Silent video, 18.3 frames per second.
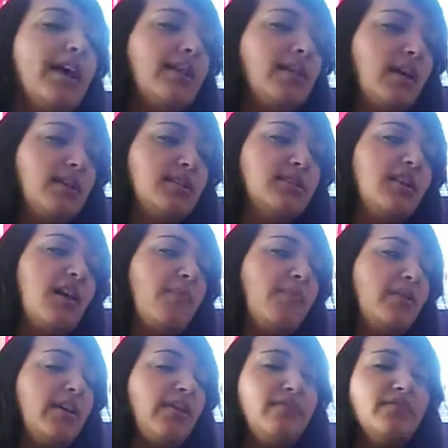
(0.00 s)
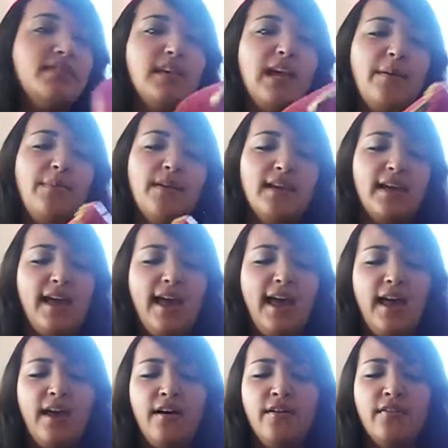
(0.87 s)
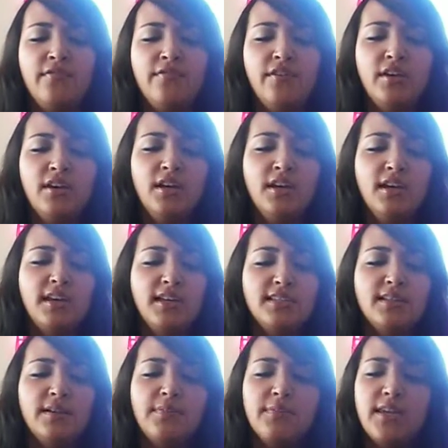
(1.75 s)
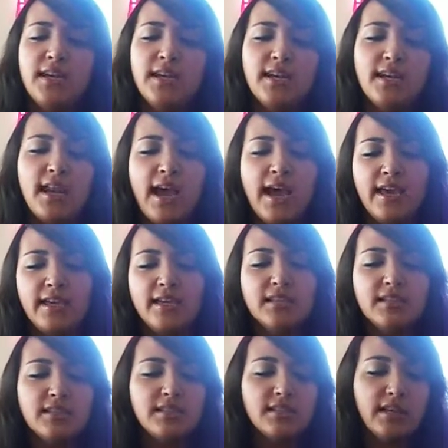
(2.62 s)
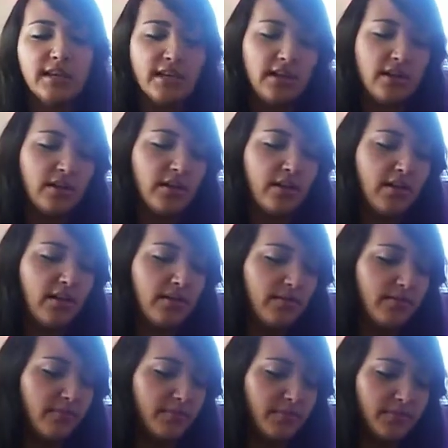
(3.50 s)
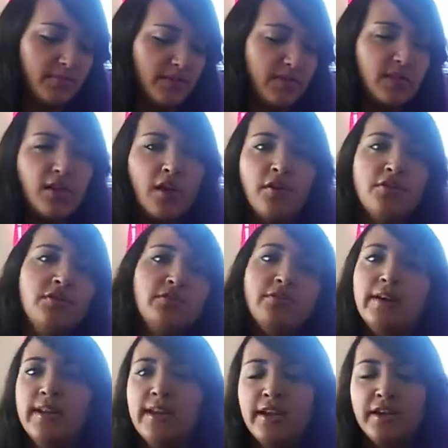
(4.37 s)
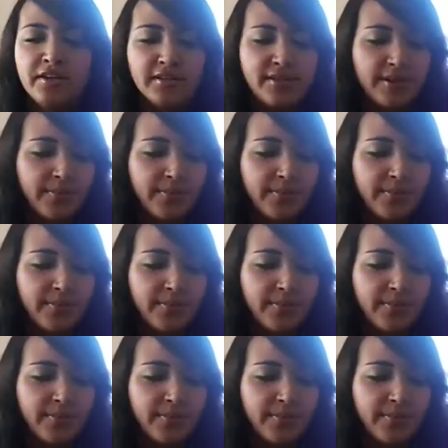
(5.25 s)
not non-stop, but every time like I have something nice, like a to go to at night or